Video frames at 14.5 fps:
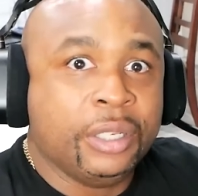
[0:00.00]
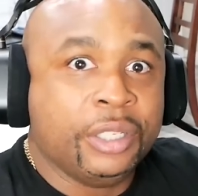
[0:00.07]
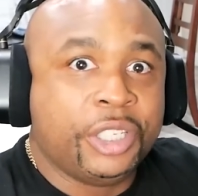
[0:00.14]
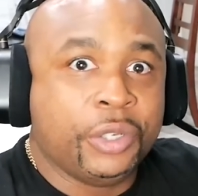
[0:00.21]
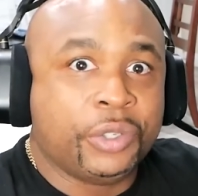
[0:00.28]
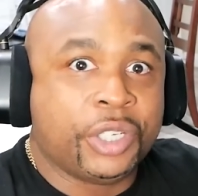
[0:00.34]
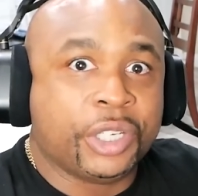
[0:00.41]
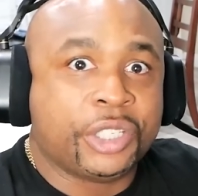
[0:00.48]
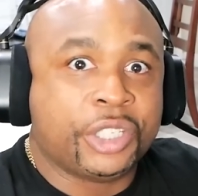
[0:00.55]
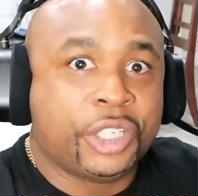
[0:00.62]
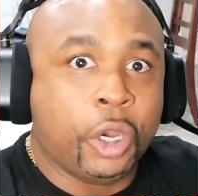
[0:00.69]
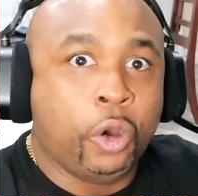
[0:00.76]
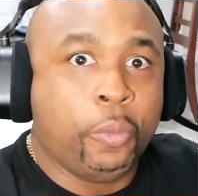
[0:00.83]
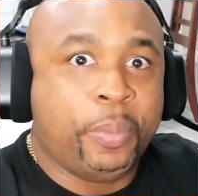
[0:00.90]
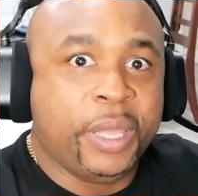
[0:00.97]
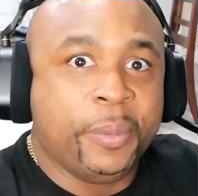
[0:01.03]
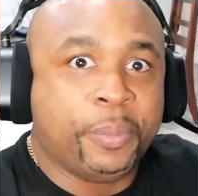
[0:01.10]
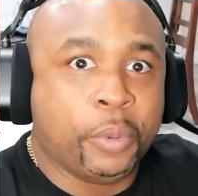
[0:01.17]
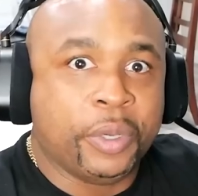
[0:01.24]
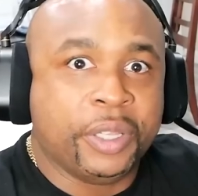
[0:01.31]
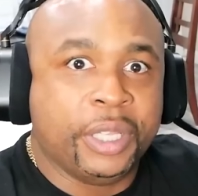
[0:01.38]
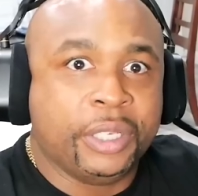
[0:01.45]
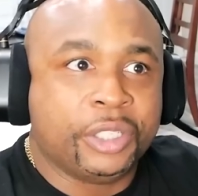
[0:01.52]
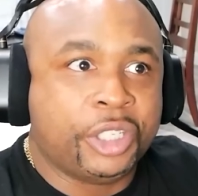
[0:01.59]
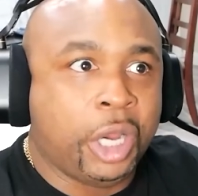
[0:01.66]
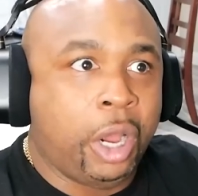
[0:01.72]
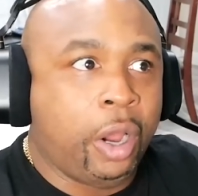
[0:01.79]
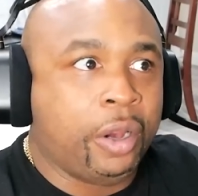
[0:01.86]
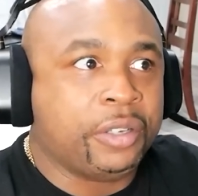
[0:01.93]
She'll just show people and then
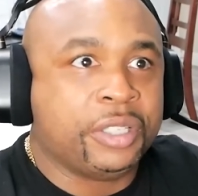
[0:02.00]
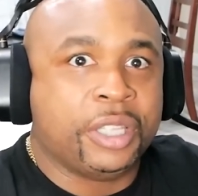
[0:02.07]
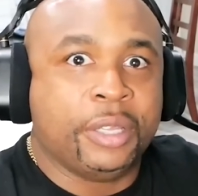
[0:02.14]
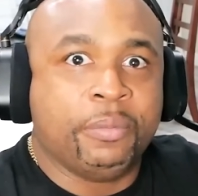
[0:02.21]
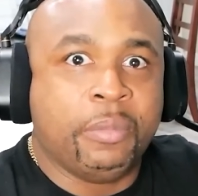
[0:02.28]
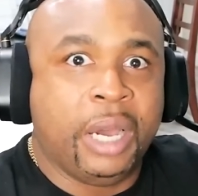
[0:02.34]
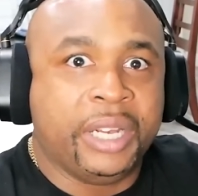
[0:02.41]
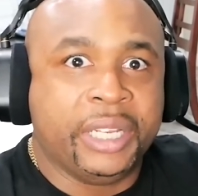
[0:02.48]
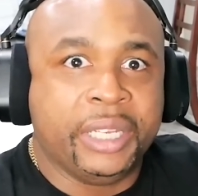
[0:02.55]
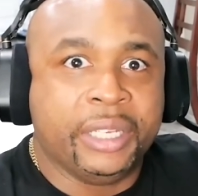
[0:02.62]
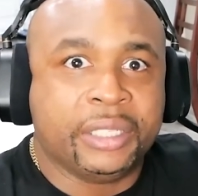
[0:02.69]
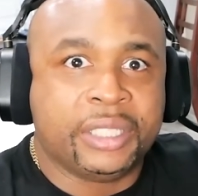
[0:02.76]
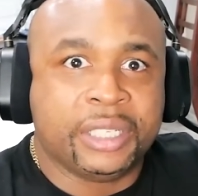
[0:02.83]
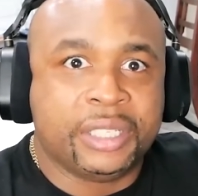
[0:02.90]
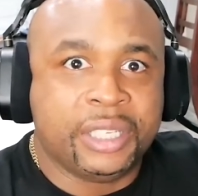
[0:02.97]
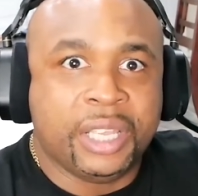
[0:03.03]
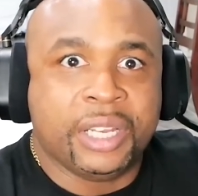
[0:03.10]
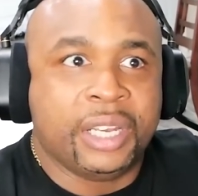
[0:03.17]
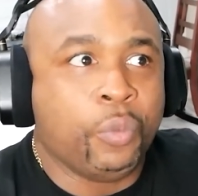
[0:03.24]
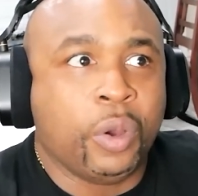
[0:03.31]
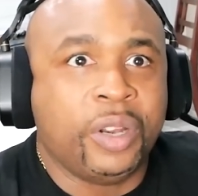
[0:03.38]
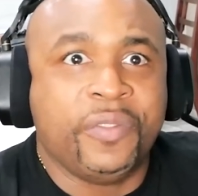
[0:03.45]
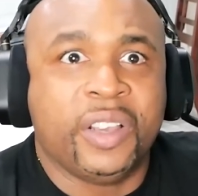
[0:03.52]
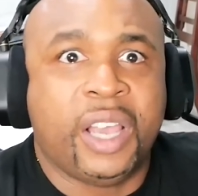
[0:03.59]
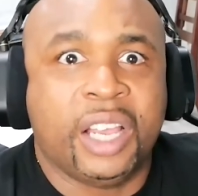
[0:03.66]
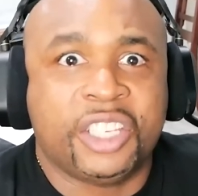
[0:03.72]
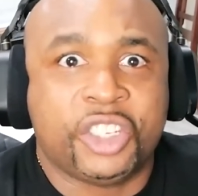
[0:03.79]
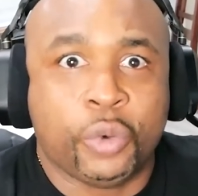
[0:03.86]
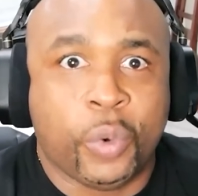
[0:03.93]
charge them money to see it. Won't even
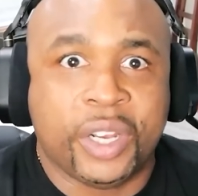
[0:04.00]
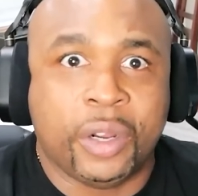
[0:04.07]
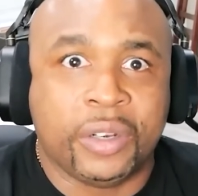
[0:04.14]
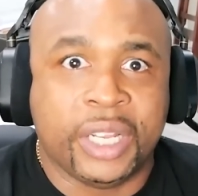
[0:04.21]
cut you in on